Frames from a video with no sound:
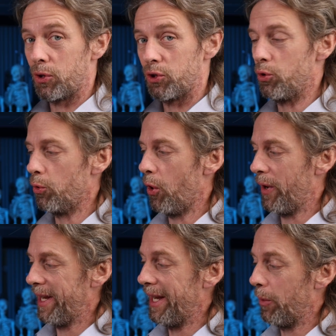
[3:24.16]
because you're
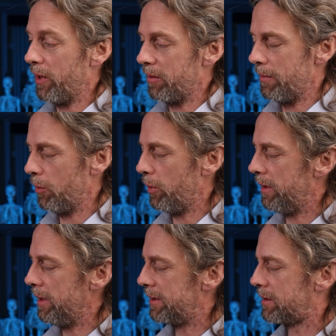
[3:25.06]
not here with me
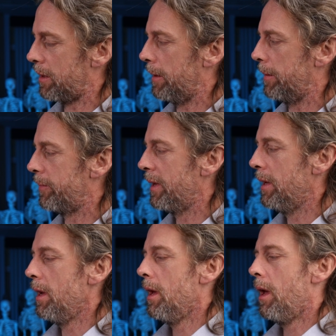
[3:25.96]
with this skull.
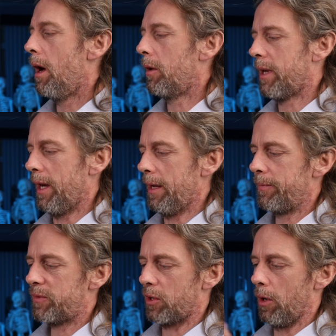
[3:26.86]
Okay,
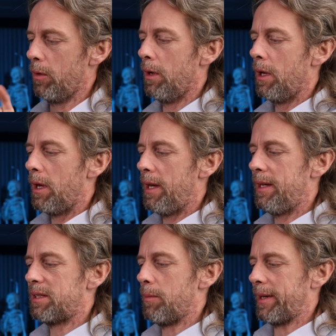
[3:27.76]
so
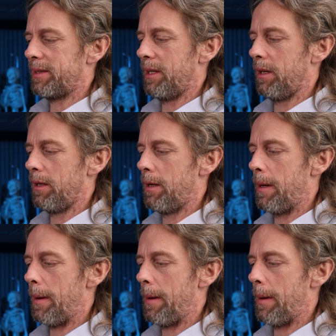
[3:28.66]
here's the maxilla,